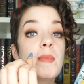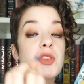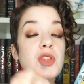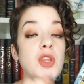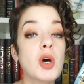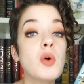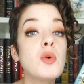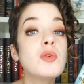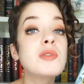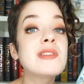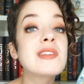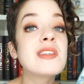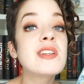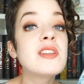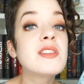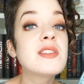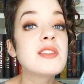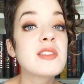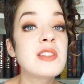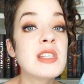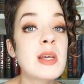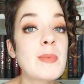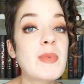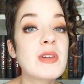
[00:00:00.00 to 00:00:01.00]
But those little
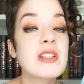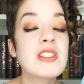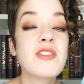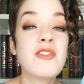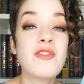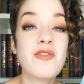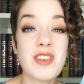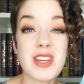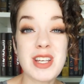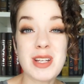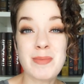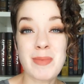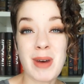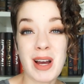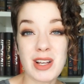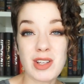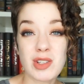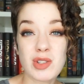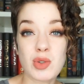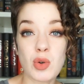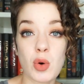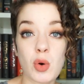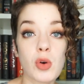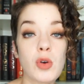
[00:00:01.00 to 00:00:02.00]
snippets feed my
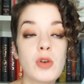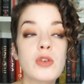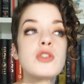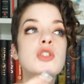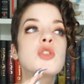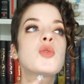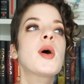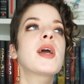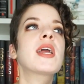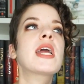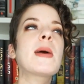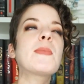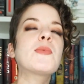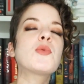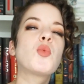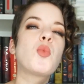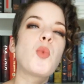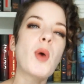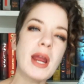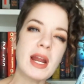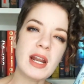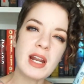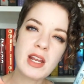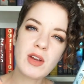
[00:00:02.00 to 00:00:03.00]
soul, so I kept
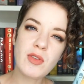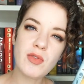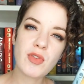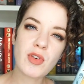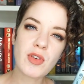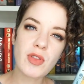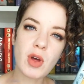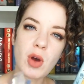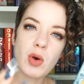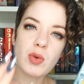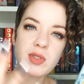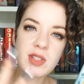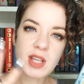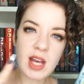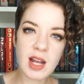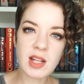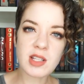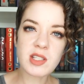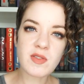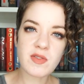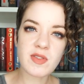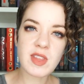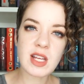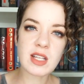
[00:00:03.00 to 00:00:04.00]
waiting for those
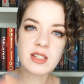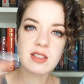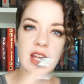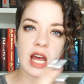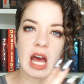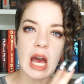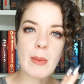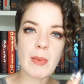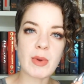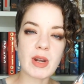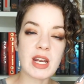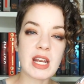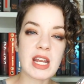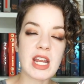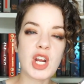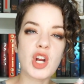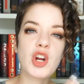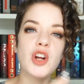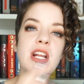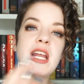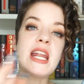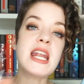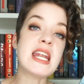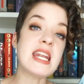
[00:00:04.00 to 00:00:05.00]
kinds of things to happen in here
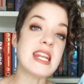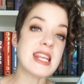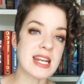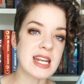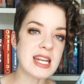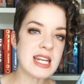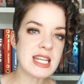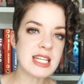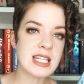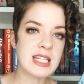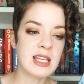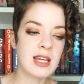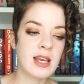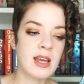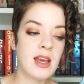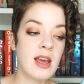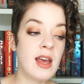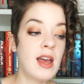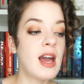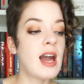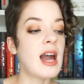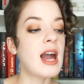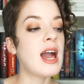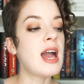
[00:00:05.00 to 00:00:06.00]
and it didn't.
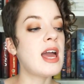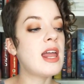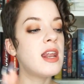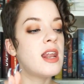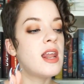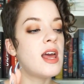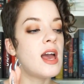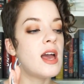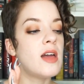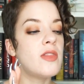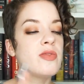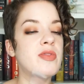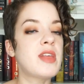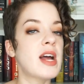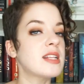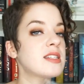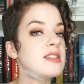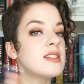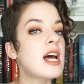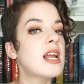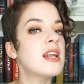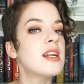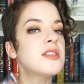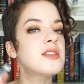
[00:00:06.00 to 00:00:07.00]
And that's
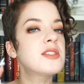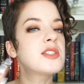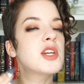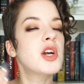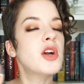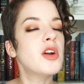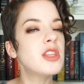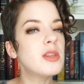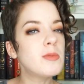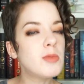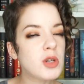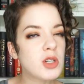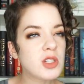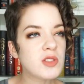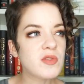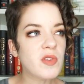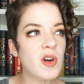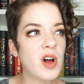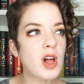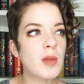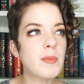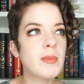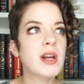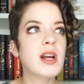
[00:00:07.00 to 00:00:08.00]
not necessarily the book's
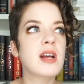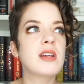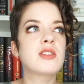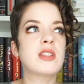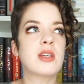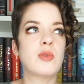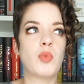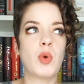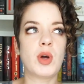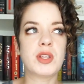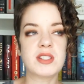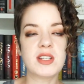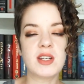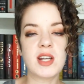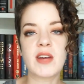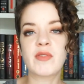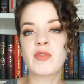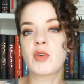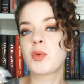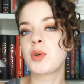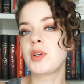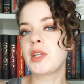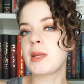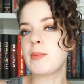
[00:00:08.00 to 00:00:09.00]
fault because it wasn't
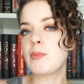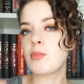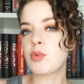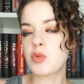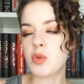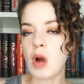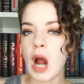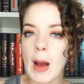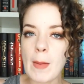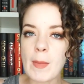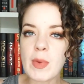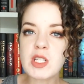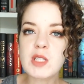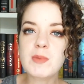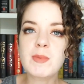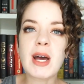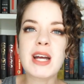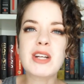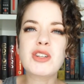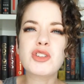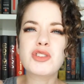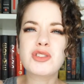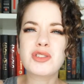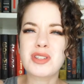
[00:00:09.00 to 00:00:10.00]
ever really promised, but
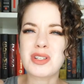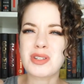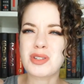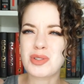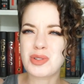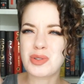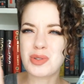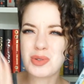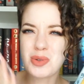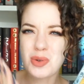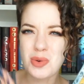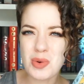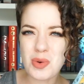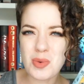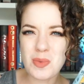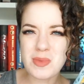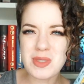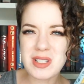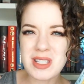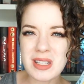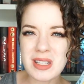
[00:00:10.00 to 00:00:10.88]
I just assumed